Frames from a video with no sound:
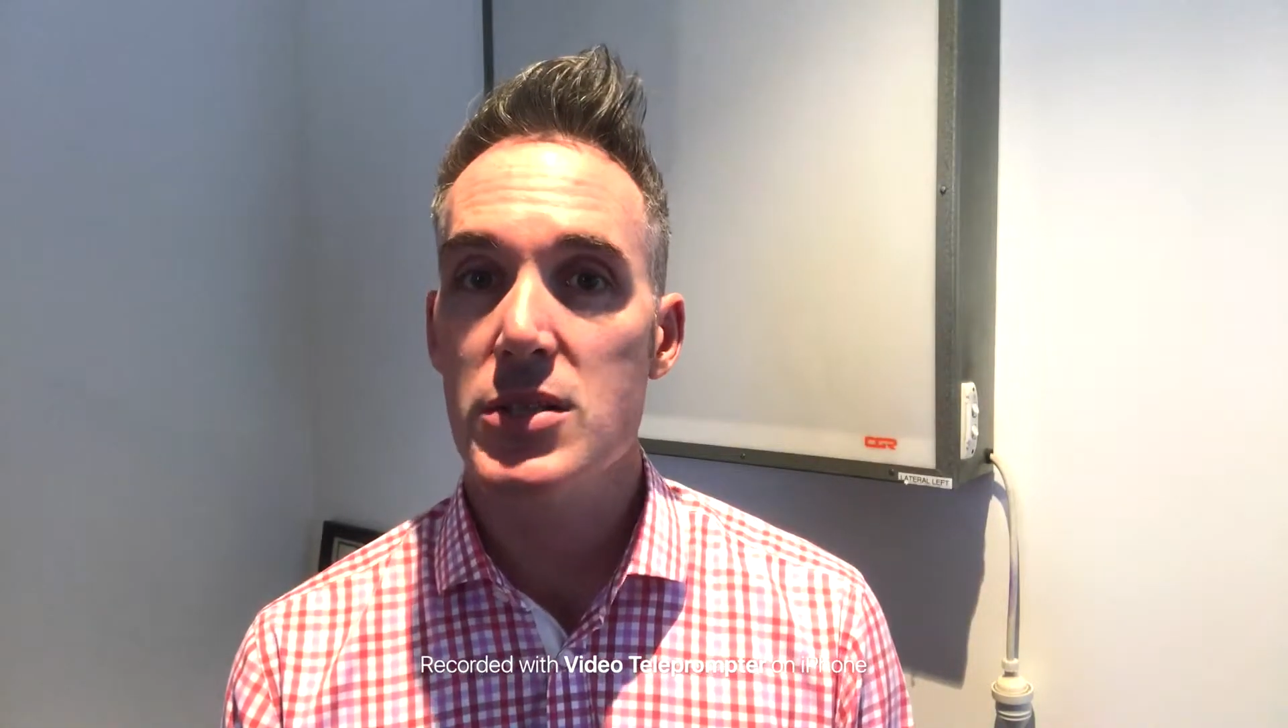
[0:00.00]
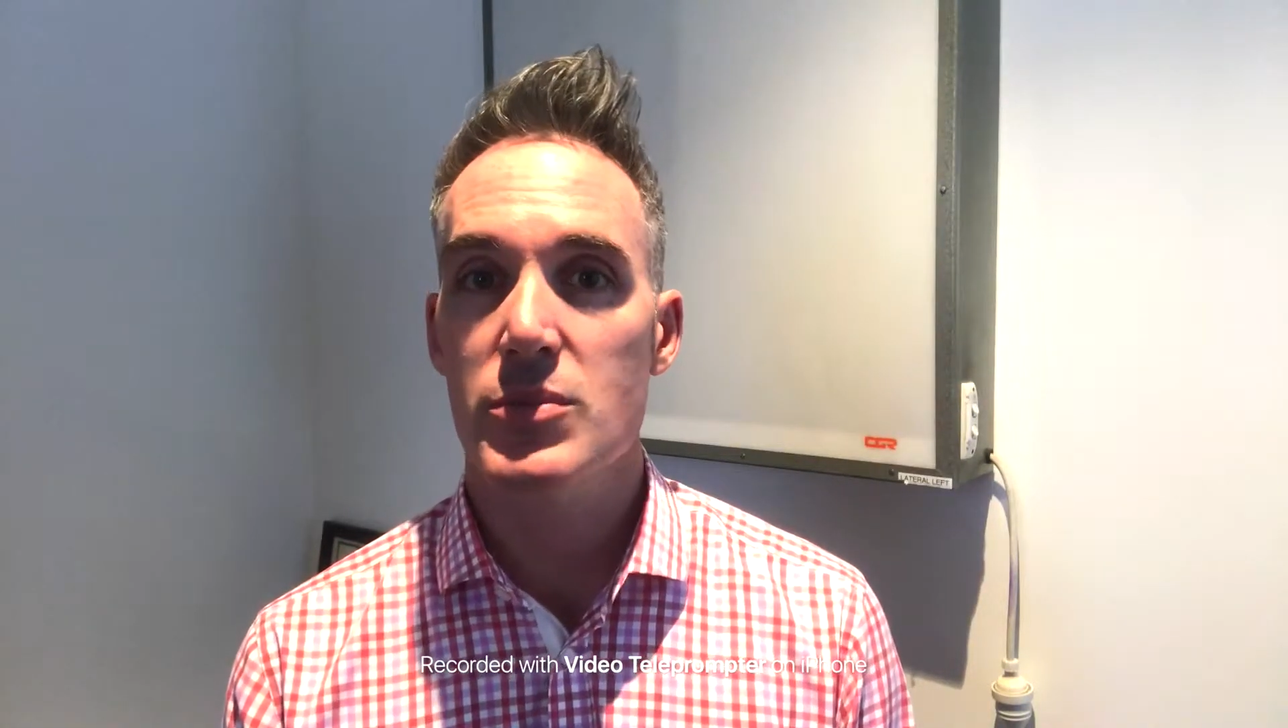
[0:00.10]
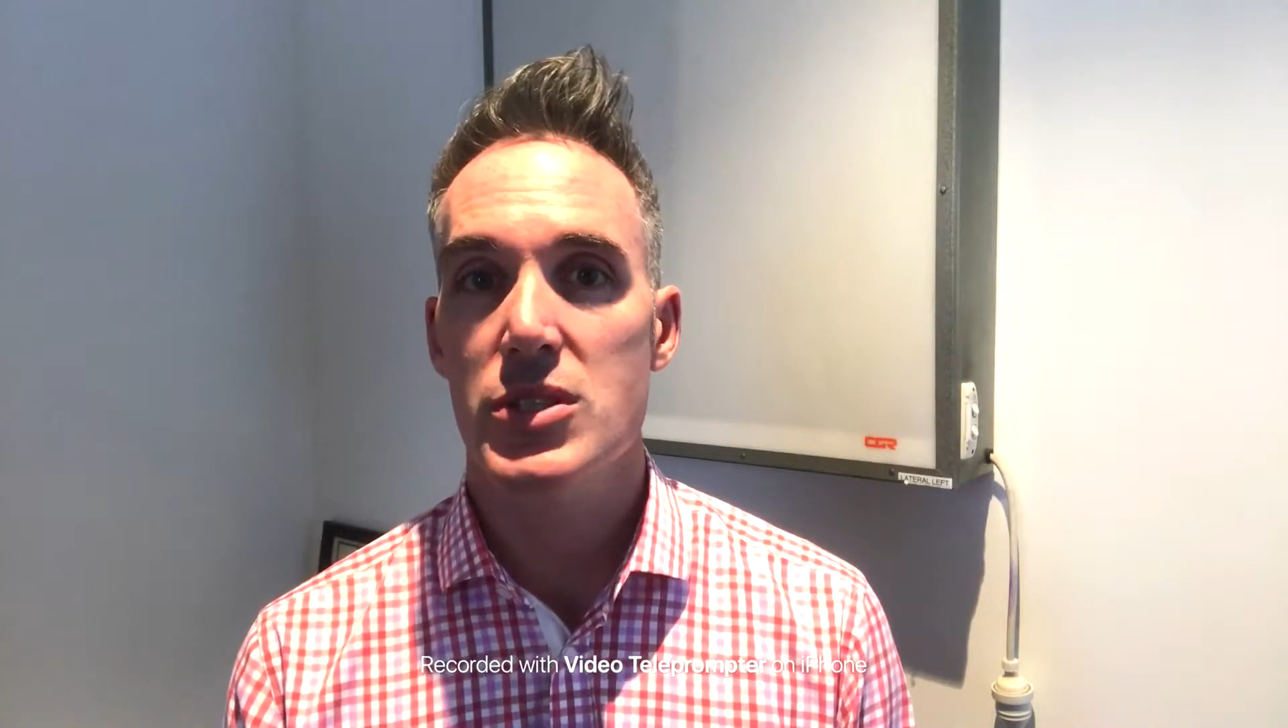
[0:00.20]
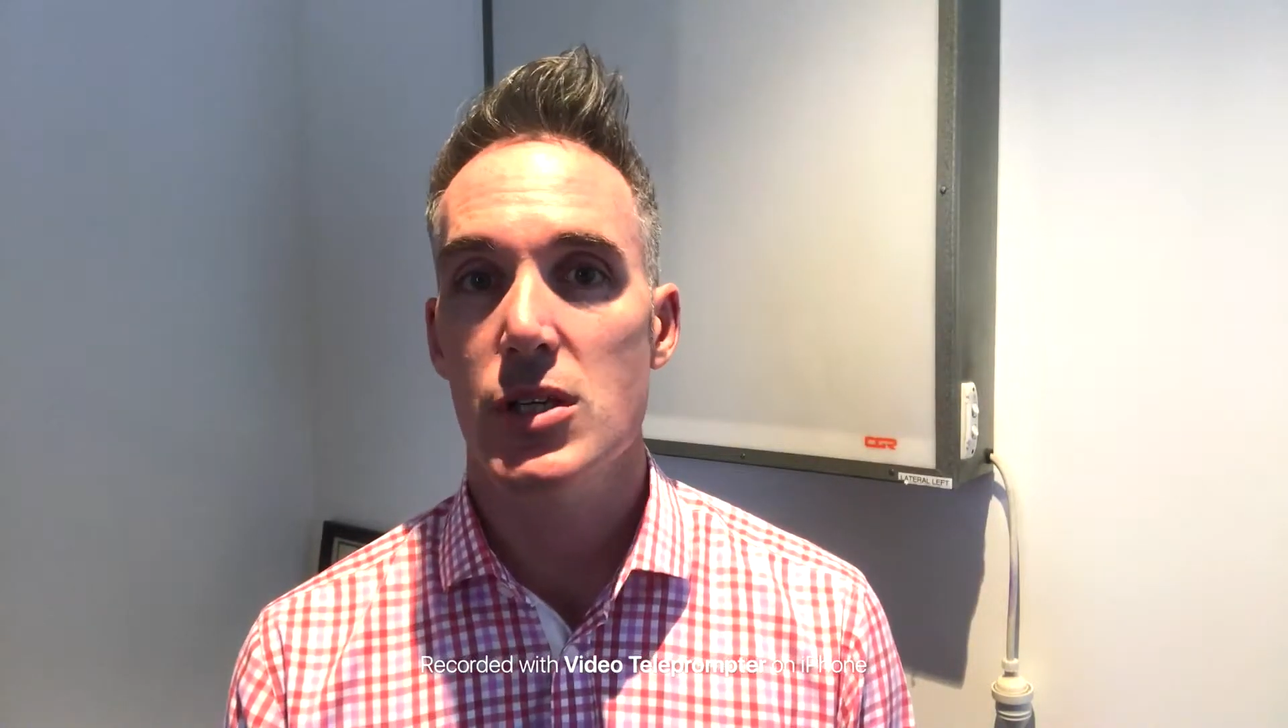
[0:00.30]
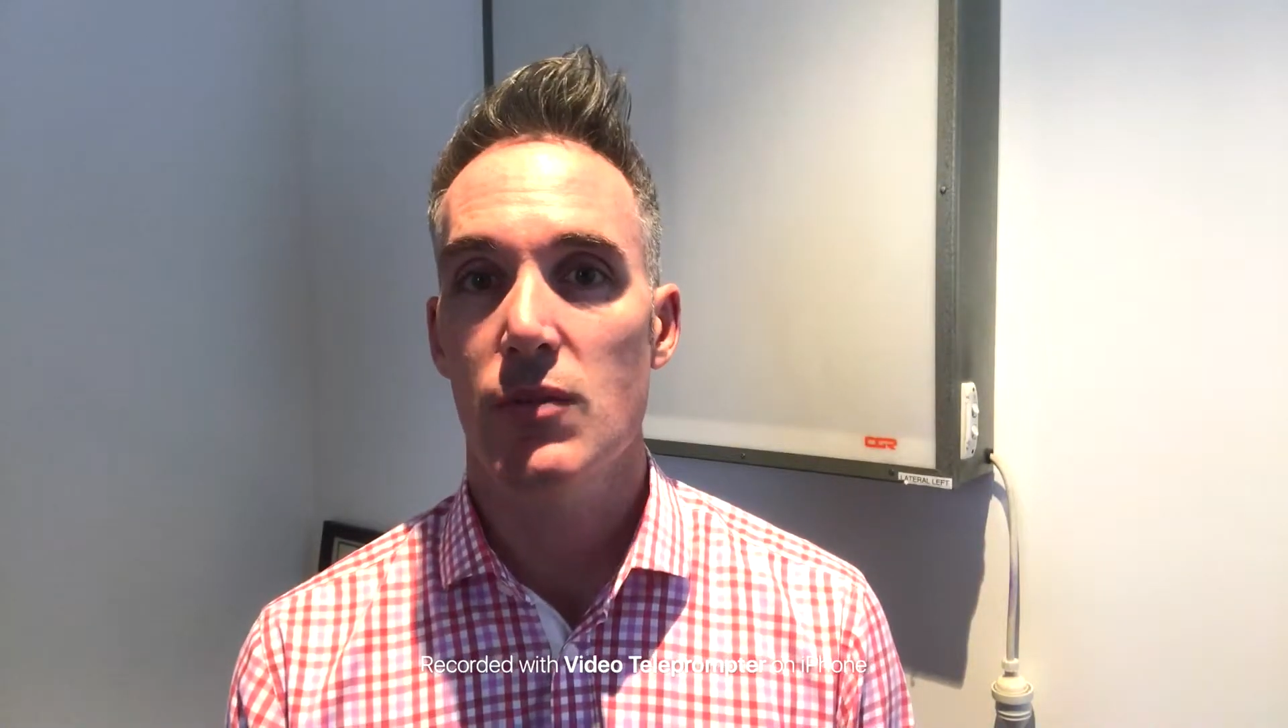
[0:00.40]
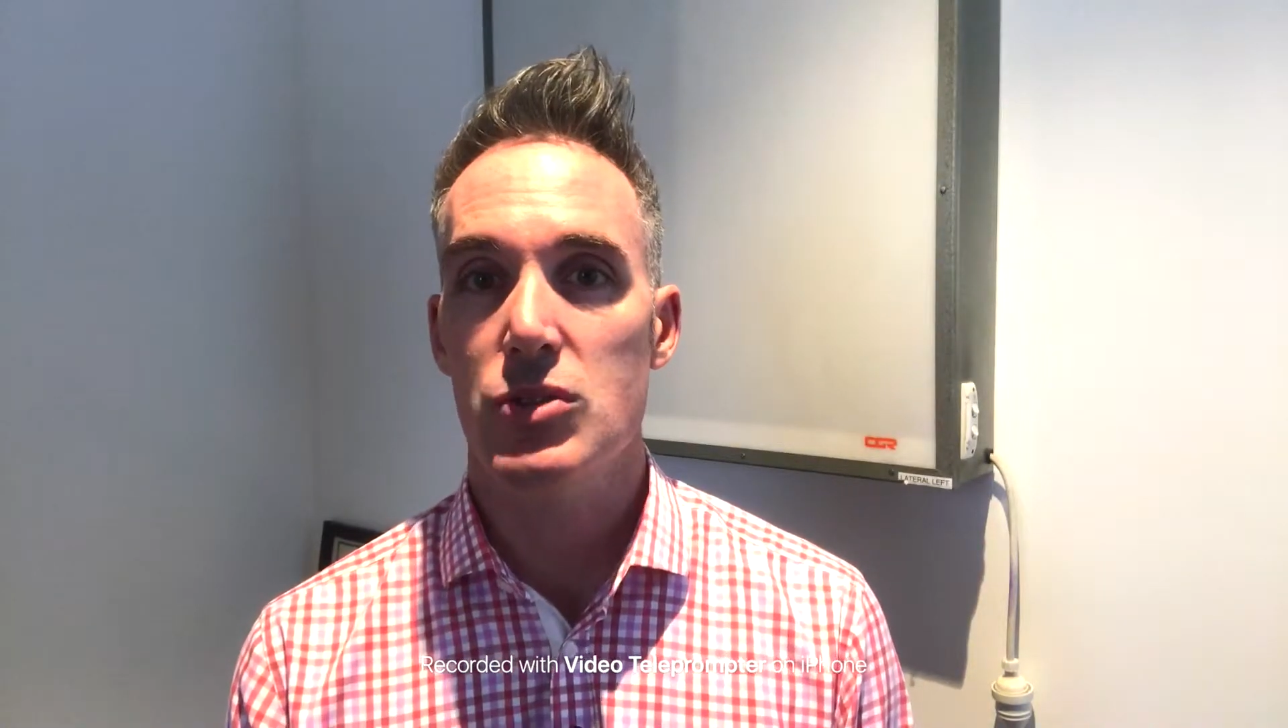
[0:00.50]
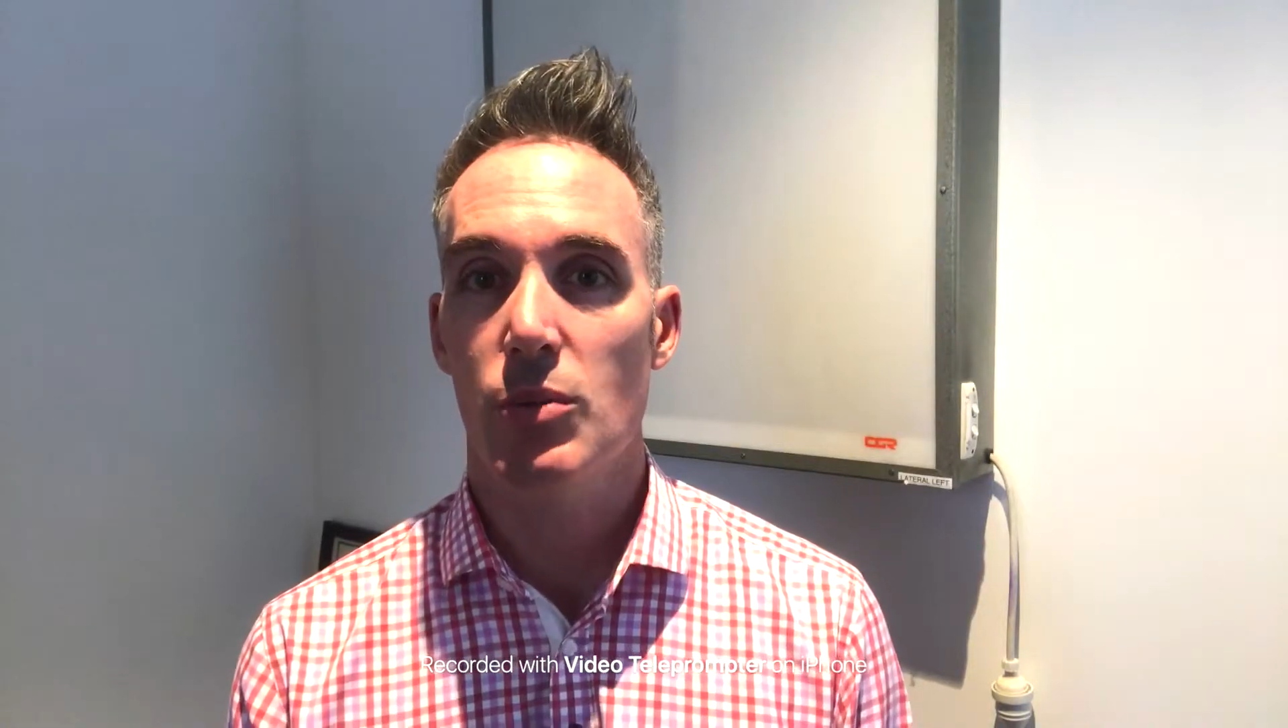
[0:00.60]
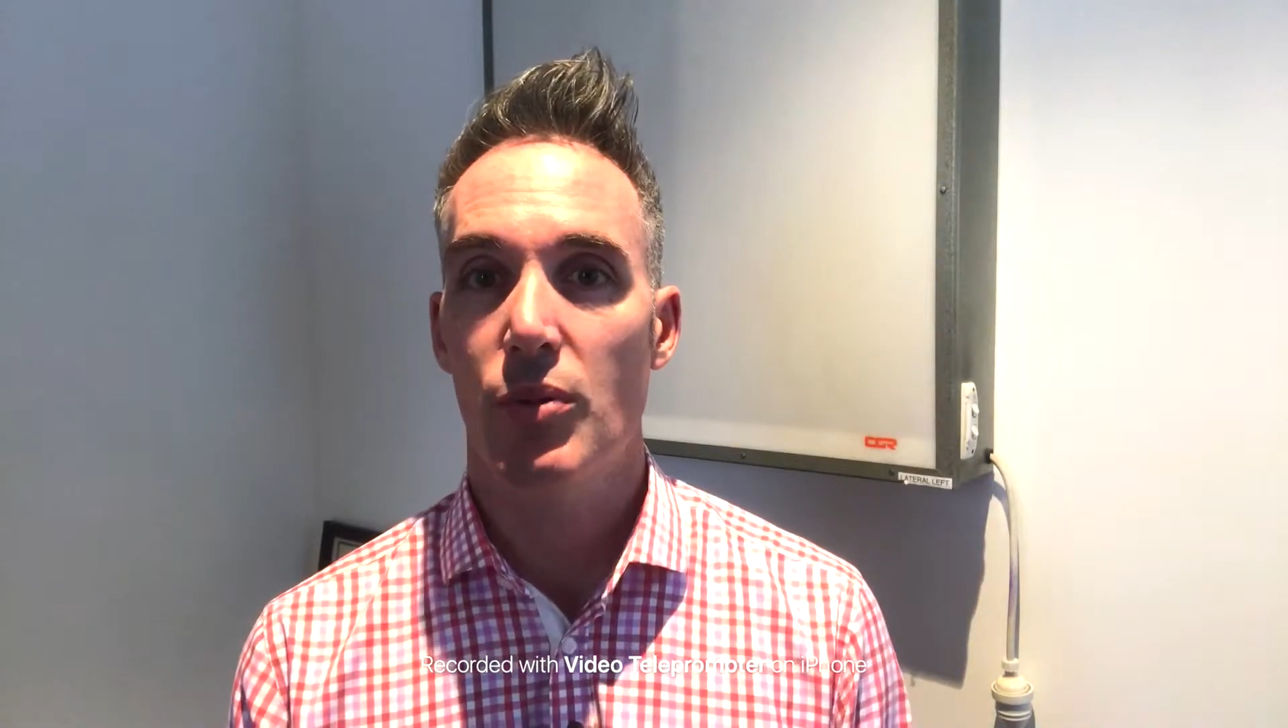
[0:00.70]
themselves on